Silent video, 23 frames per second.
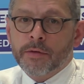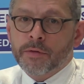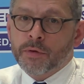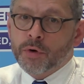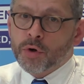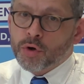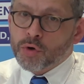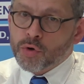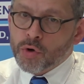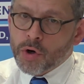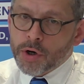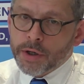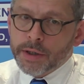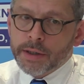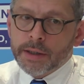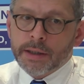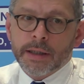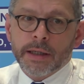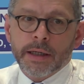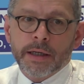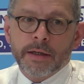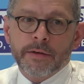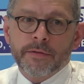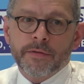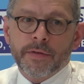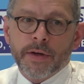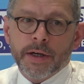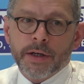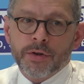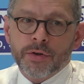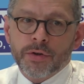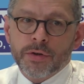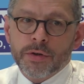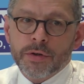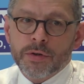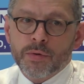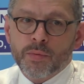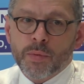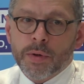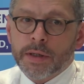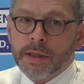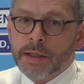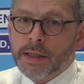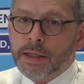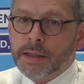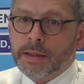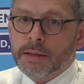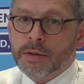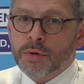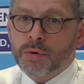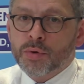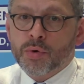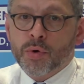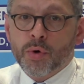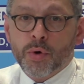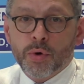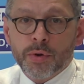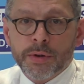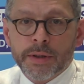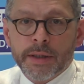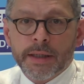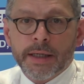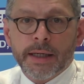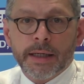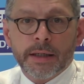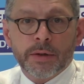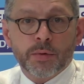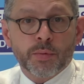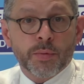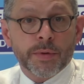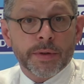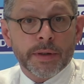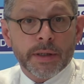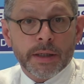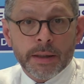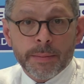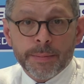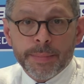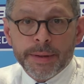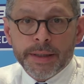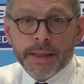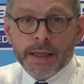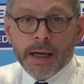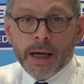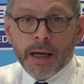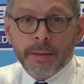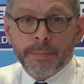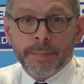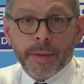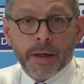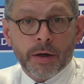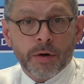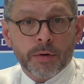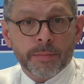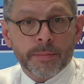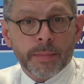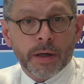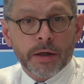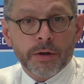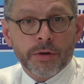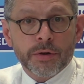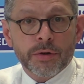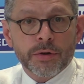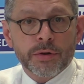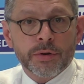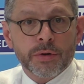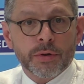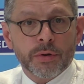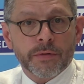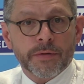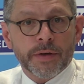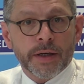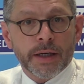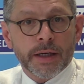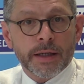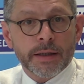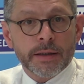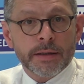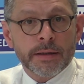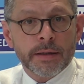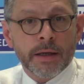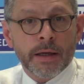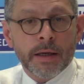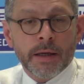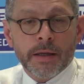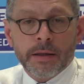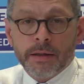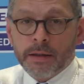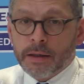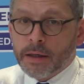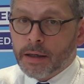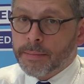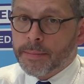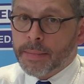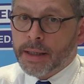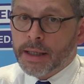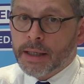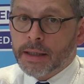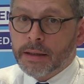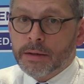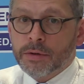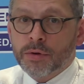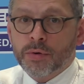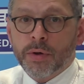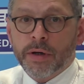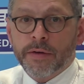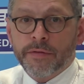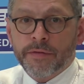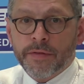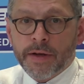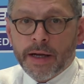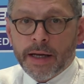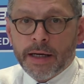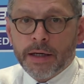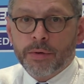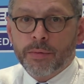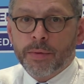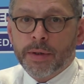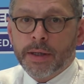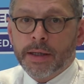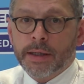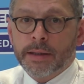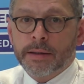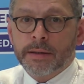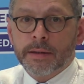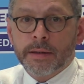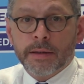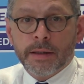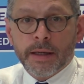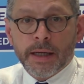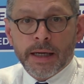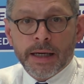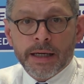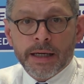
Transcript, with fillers: For chronic infections, one needs to coordinate with EPI biomarker surveys that are made to evaluate the